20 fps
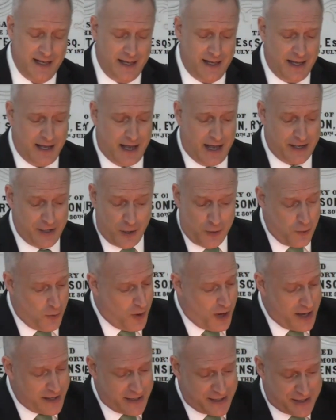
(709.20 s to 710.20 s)
I don't
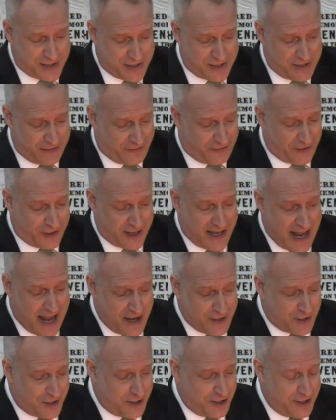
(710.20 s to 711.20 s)
want us to
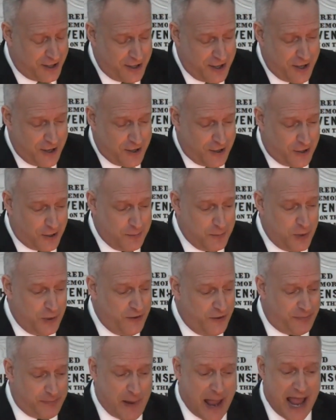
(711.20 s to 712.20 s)
forget or
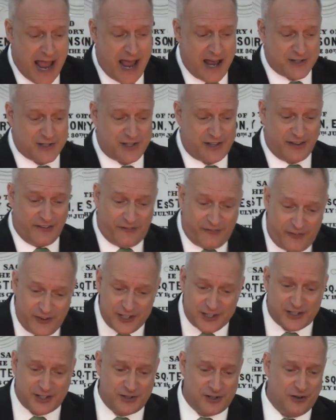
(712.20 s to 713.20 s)
move past the
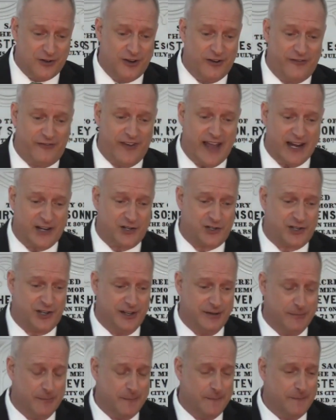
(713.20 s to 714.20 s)
physical
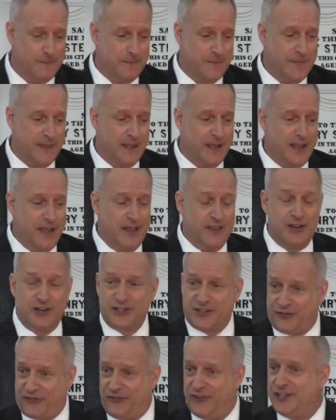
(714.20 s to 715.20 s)
affection.
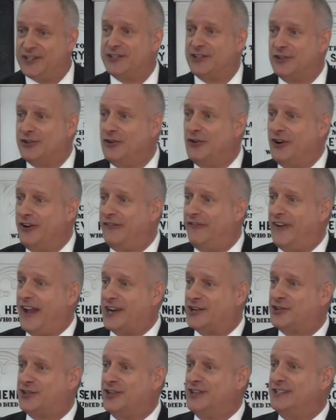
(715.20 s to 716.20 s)
There's physical
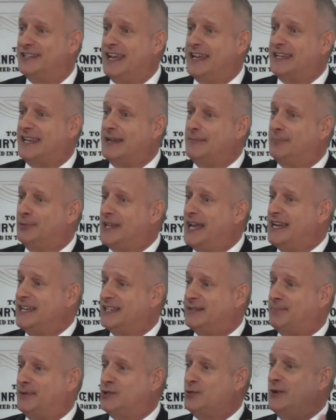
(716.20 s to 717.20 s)
affection taking
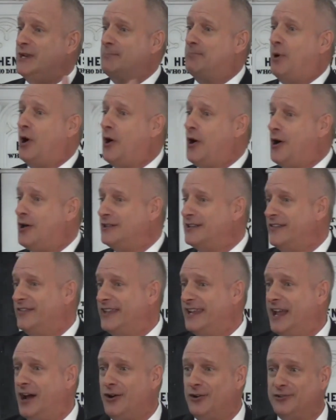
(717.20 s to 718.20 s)
place between Paul and
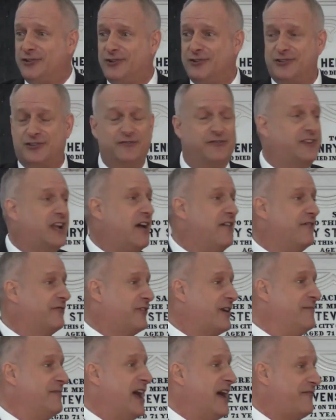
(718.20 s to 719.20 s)
the elders who've come
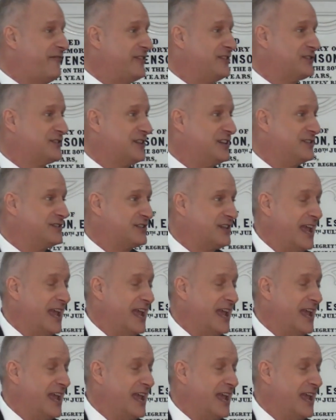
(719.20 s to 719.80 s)
from Ephesus.